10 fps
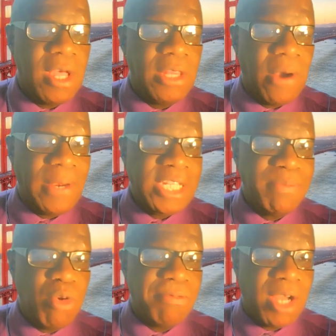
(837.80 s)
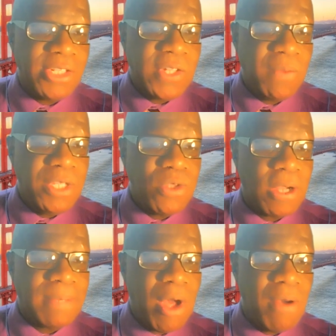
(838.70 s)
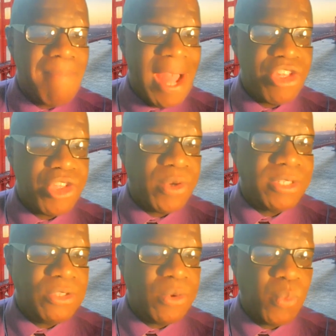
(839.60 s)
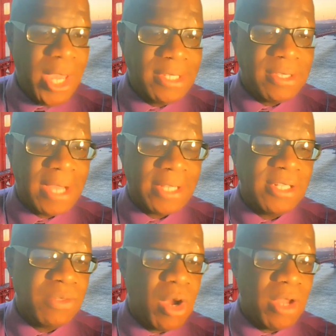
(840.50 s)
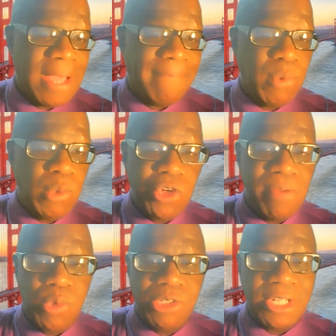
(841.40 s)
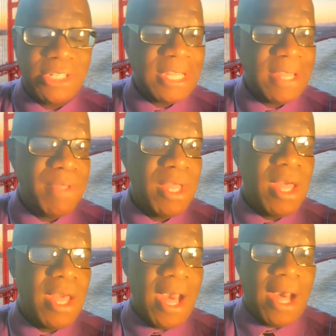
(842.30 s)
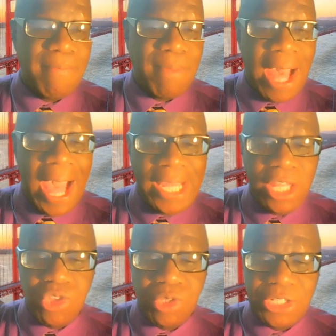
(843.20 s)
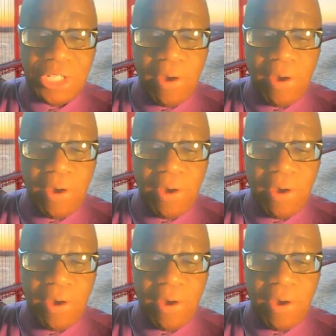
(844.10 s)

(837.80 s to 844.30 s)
Now, let's move on. So we talked about managing your weight. That is one that boosts your immune system. I should say